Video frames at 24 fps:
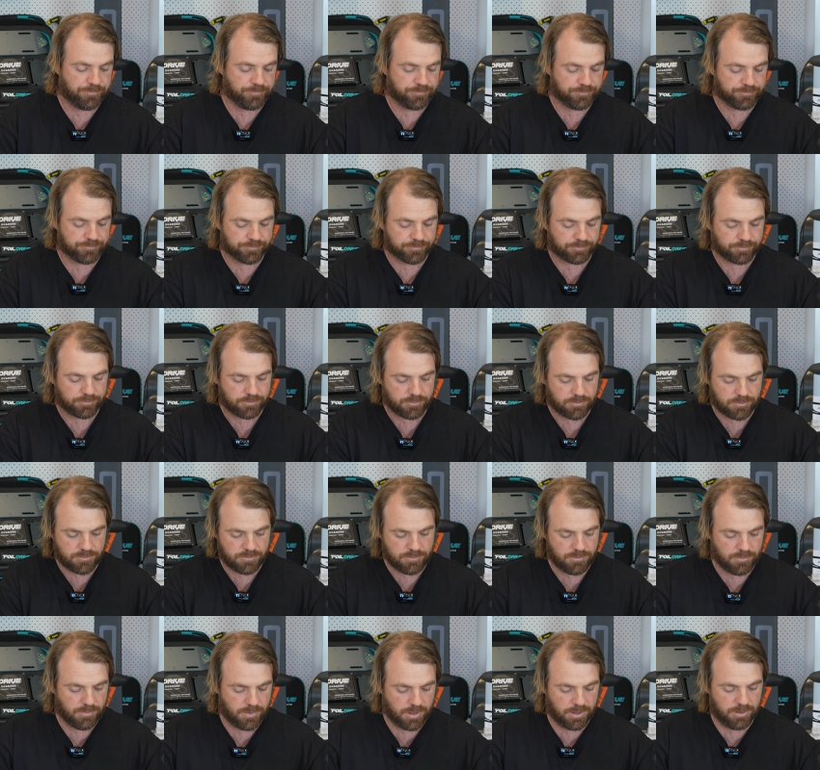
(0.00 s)

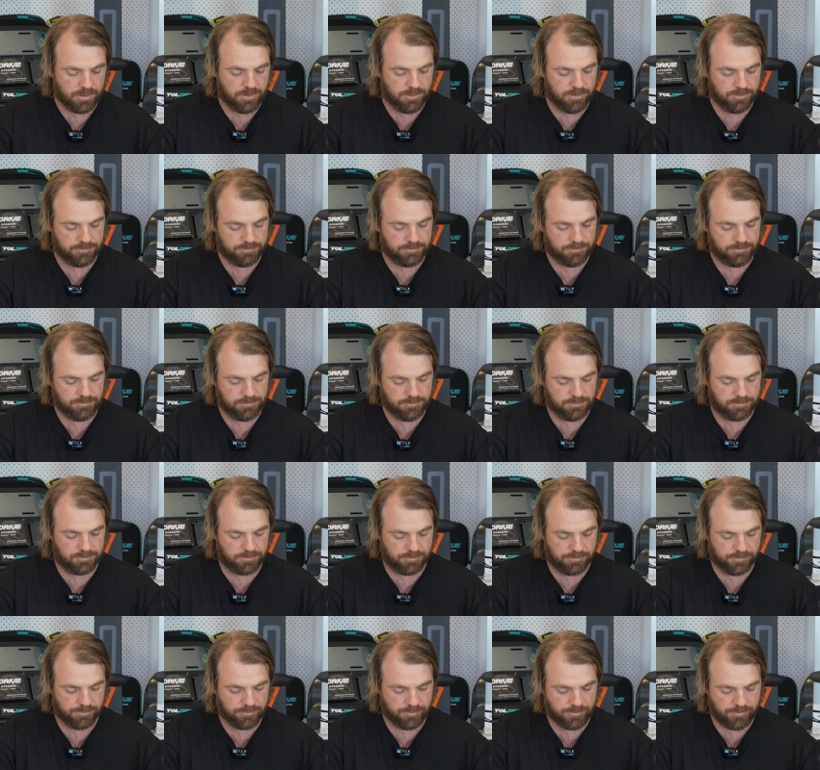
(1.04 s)

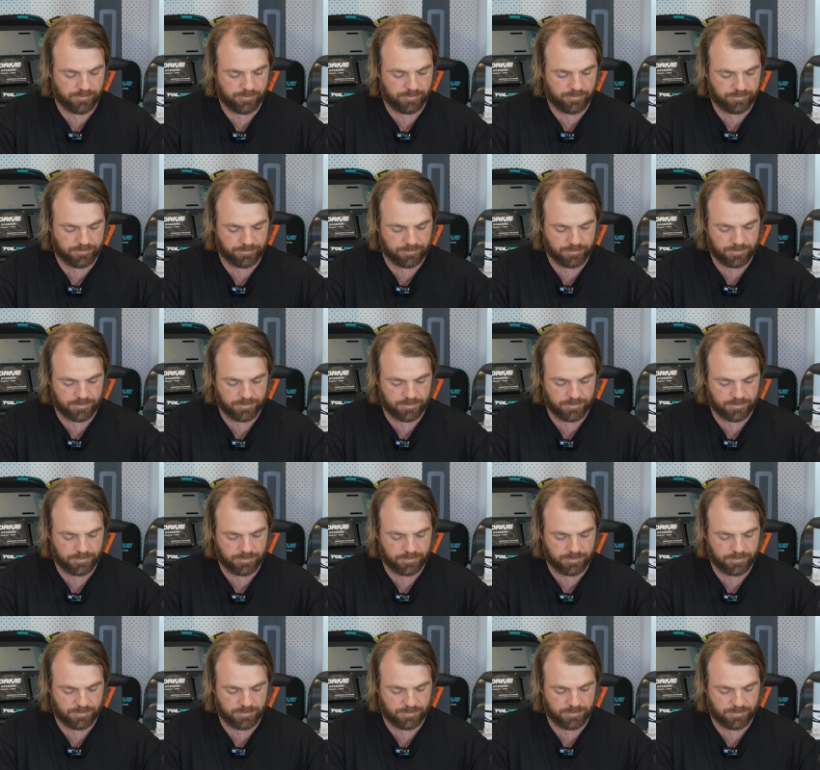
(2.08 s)
(silence)